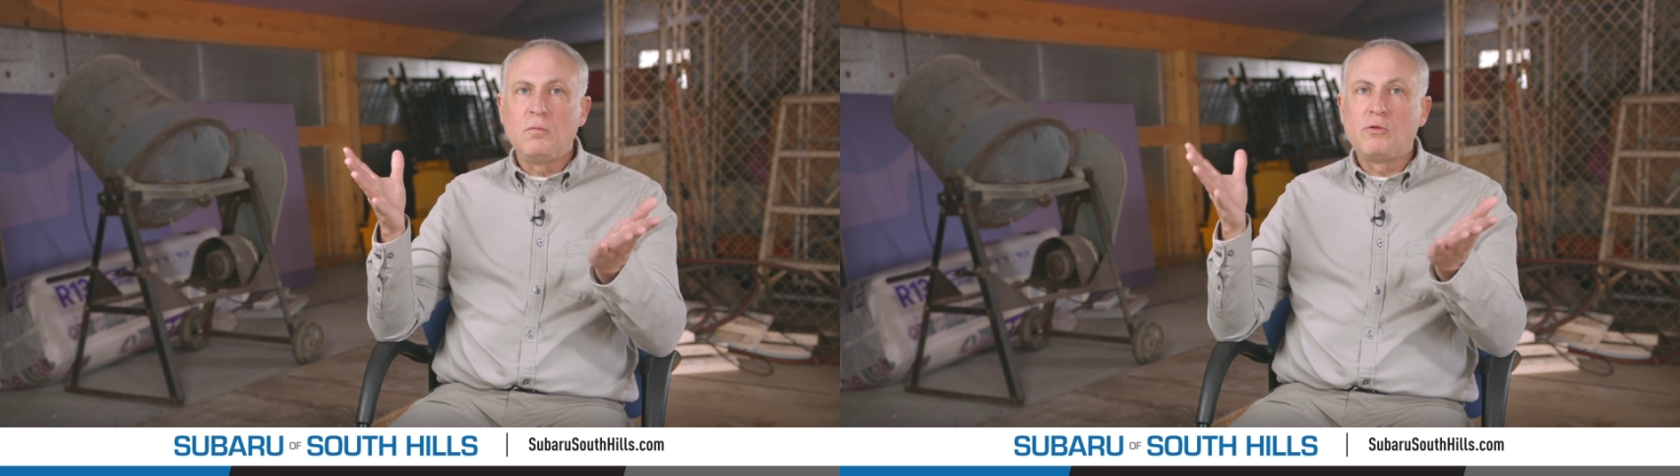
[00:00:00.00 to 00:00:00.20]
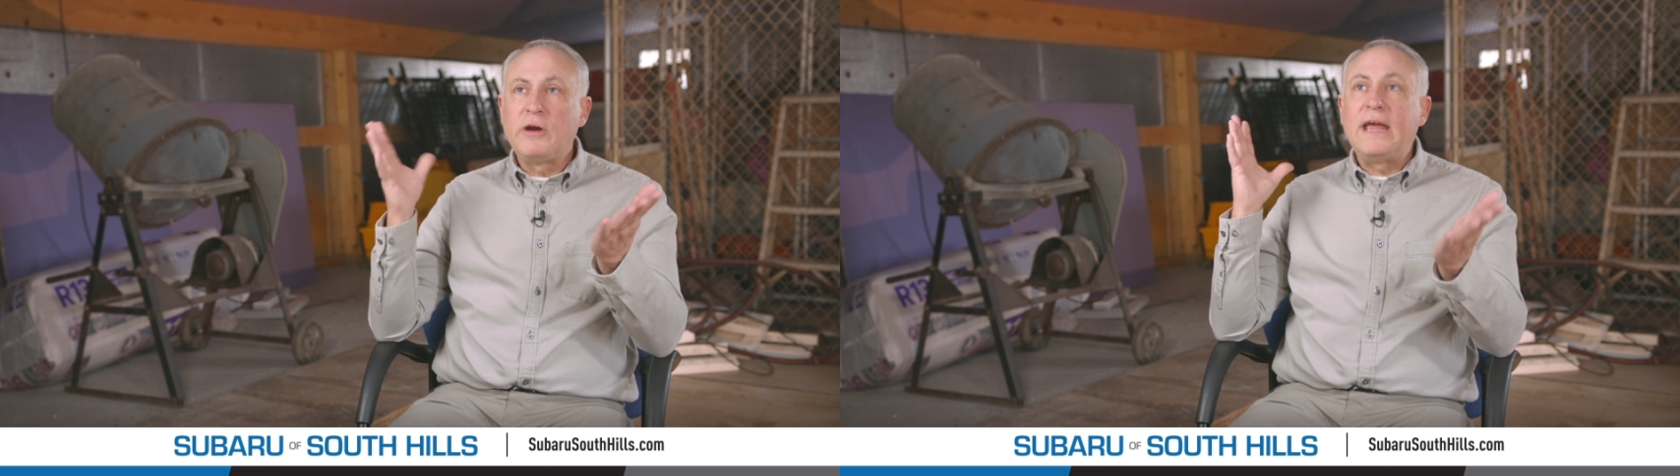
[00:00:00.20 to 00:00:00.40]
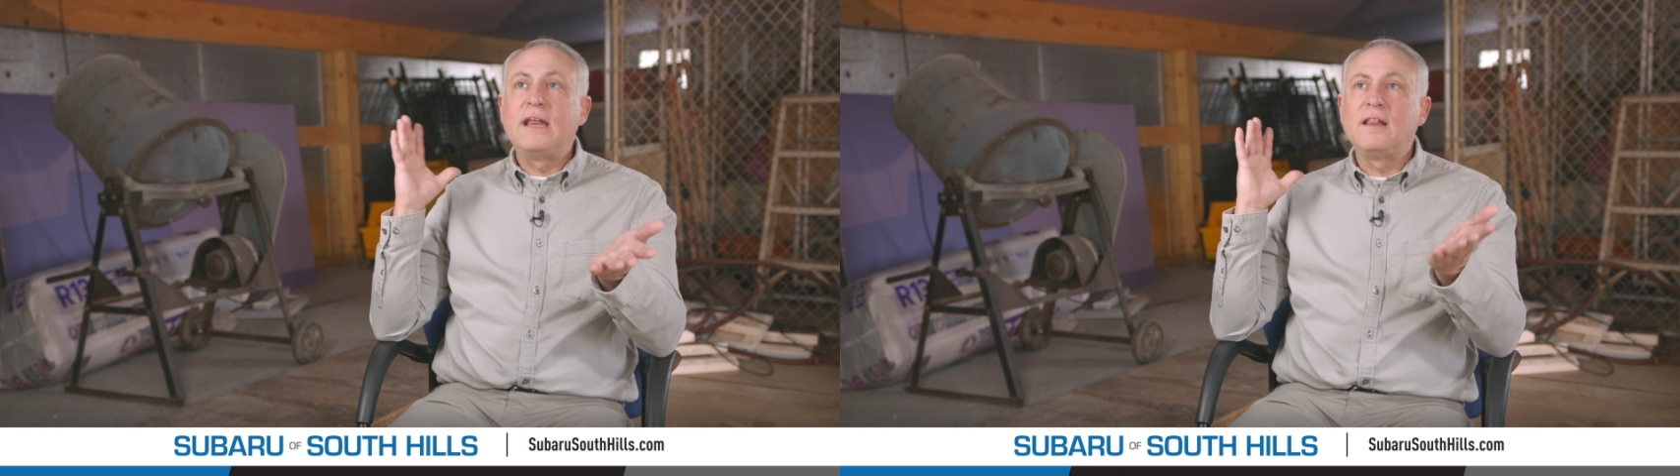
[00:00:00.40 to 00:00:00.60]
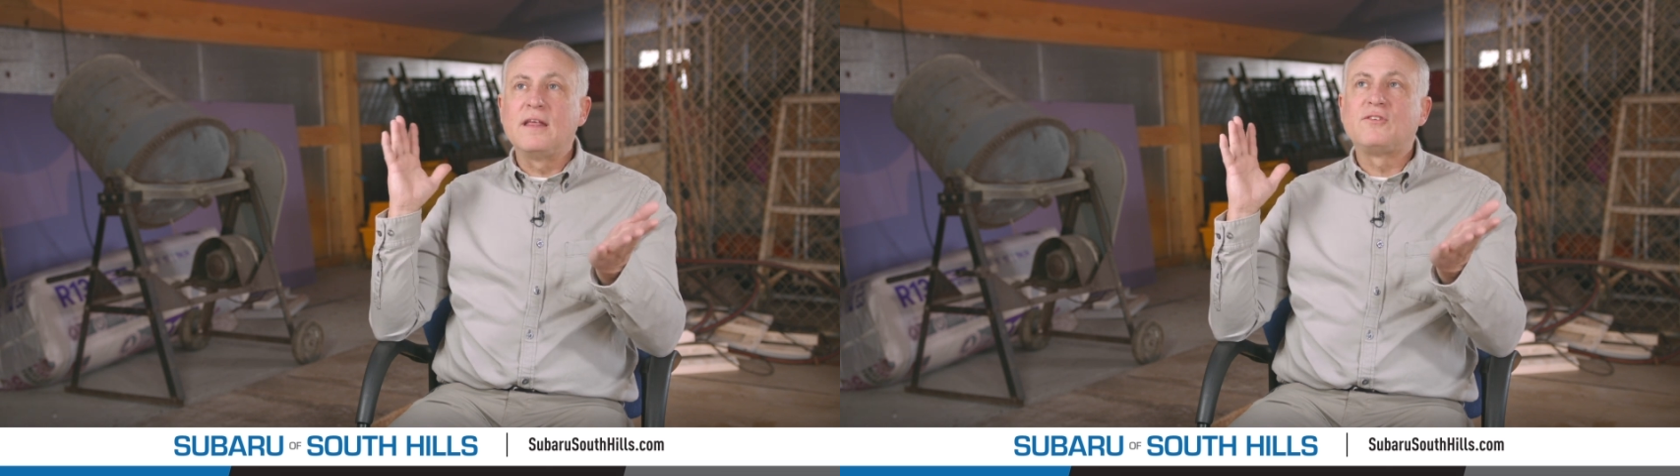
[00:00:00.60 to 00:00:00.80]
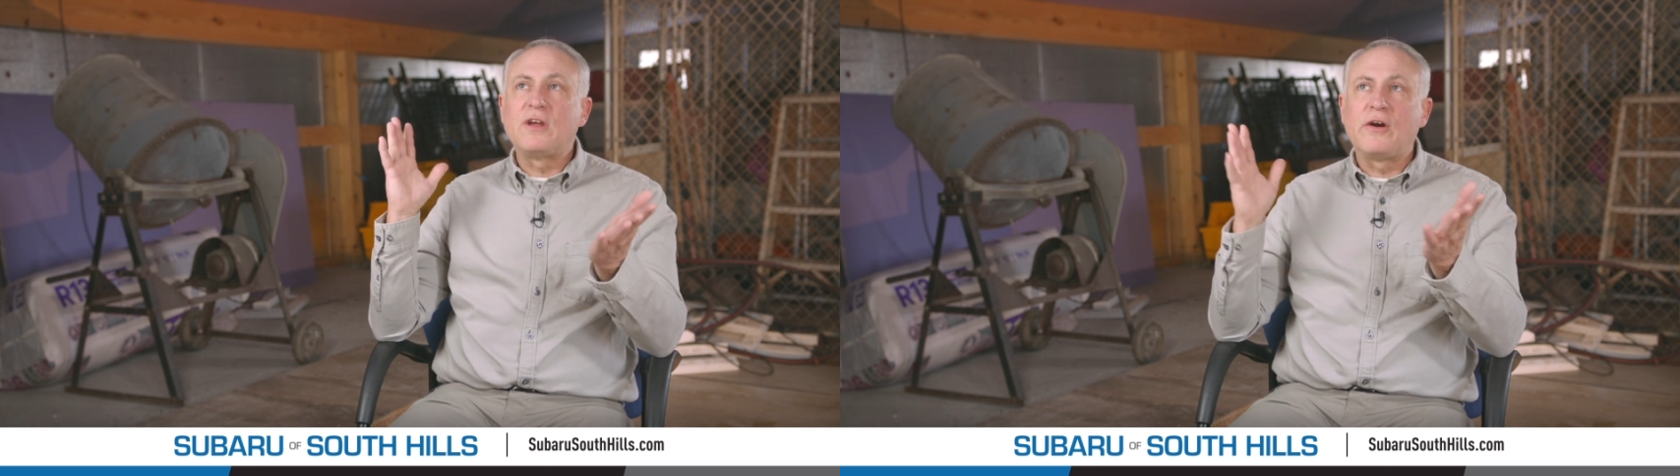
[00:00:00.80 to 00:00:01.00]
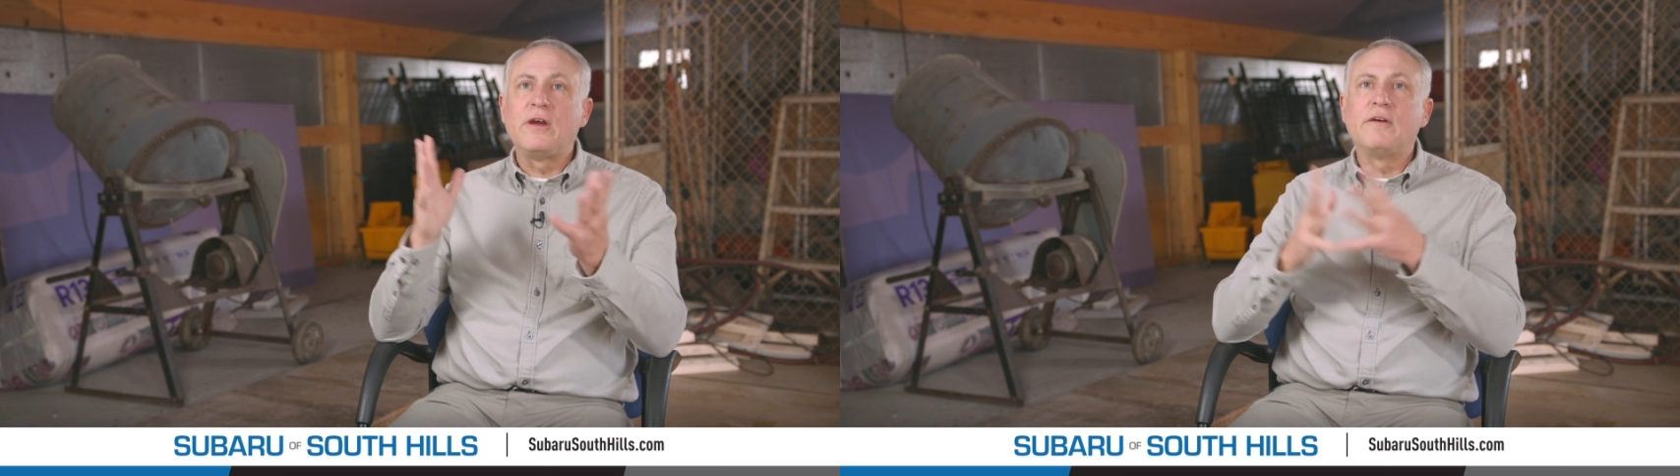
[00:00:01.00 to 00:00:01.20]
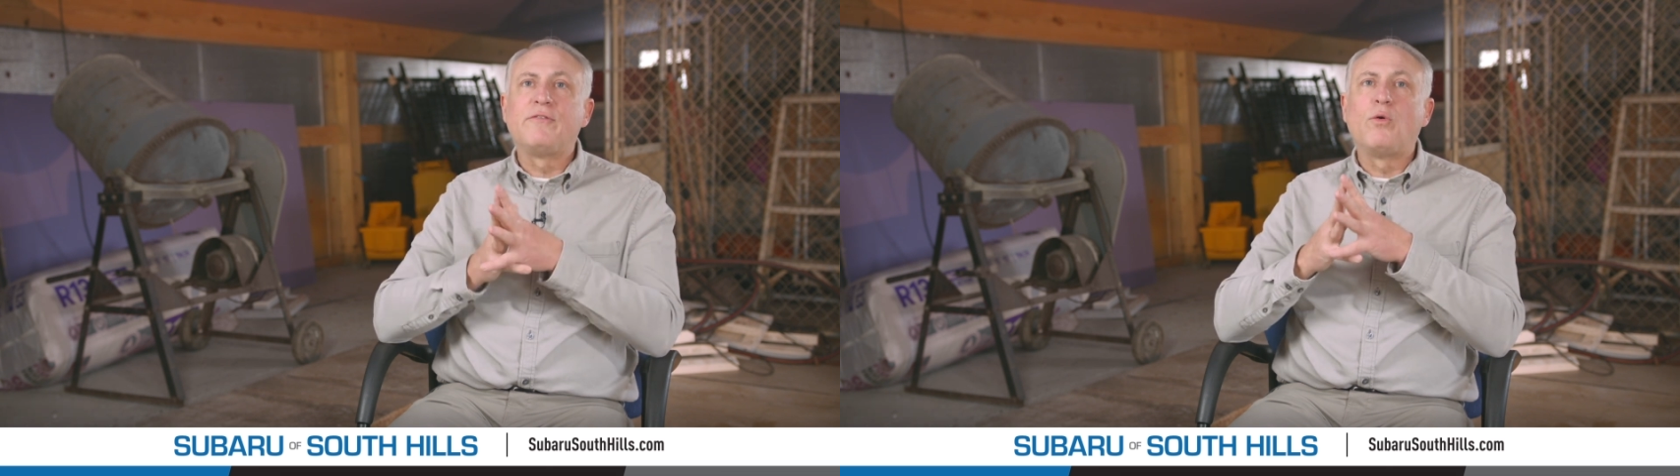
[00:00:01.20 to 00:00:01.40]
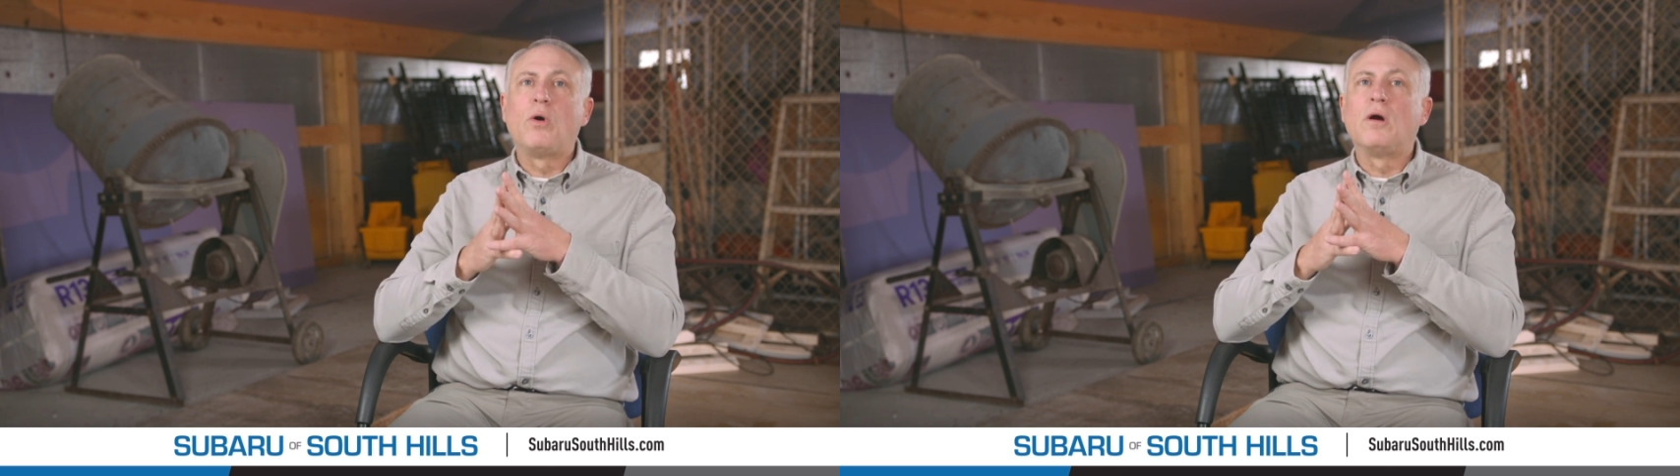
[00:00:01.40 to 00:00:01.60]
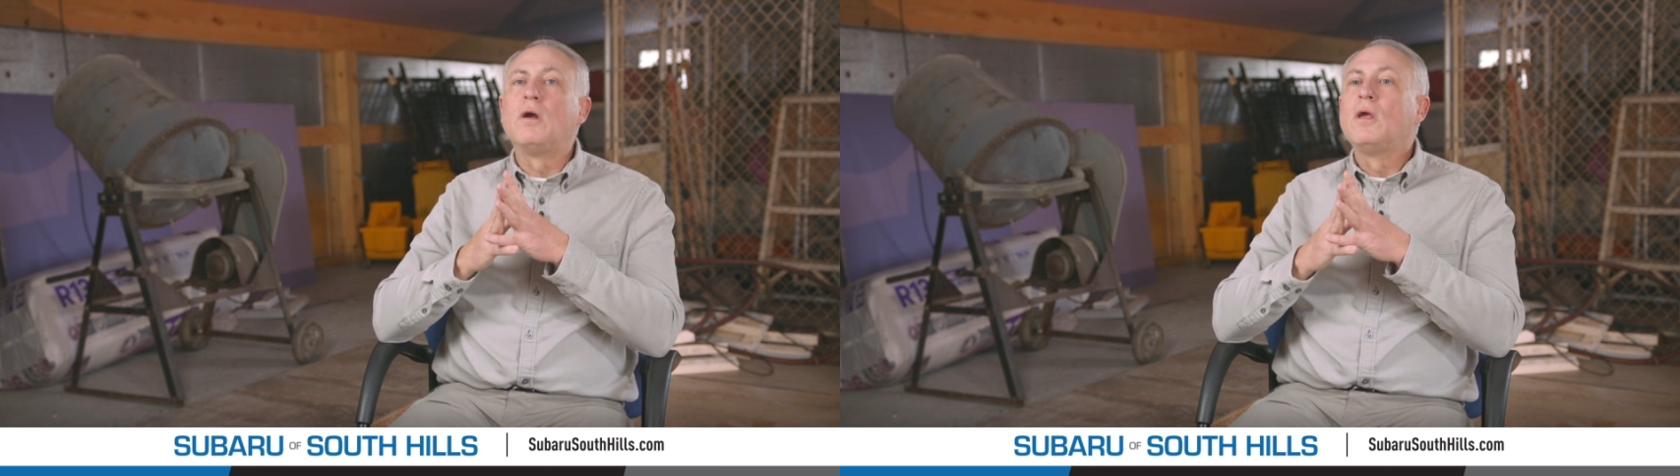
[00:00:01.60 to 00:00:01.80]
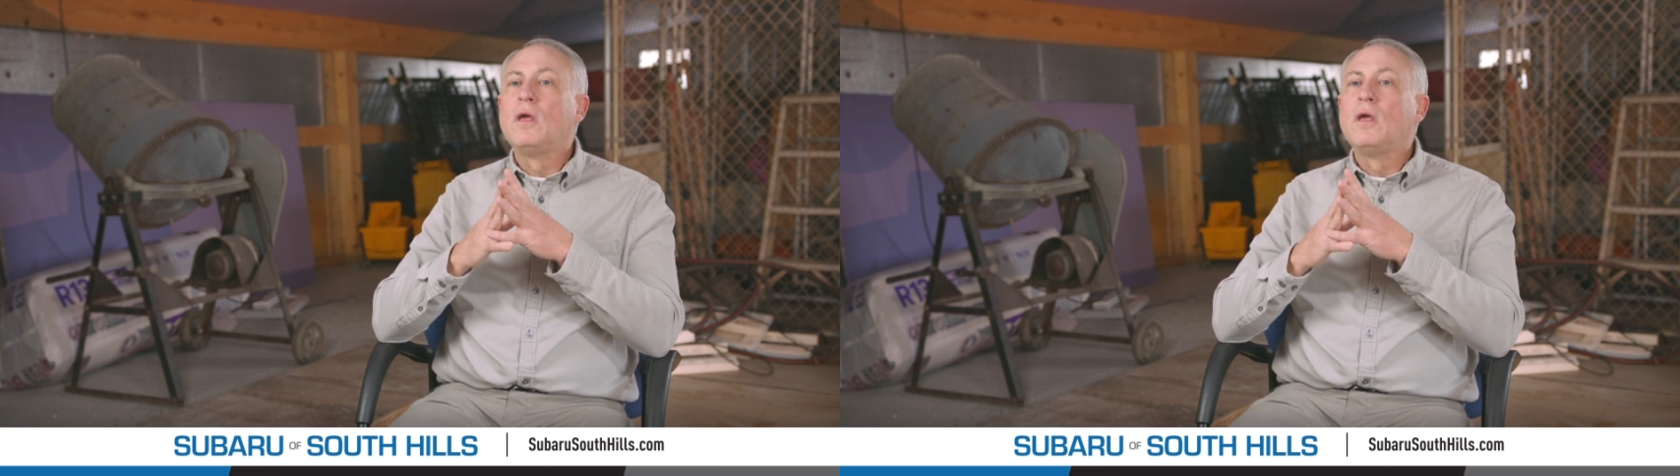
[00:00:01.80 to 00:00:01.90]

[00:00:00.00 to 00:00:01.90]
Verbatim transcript: creating this area for